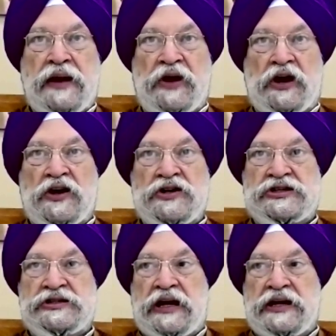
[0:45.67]

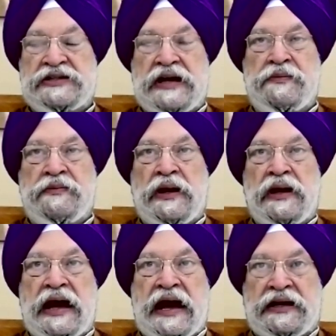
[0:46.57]
because uh, some
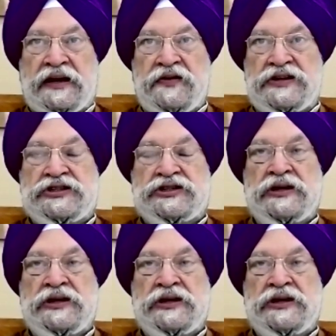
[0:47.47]
activists,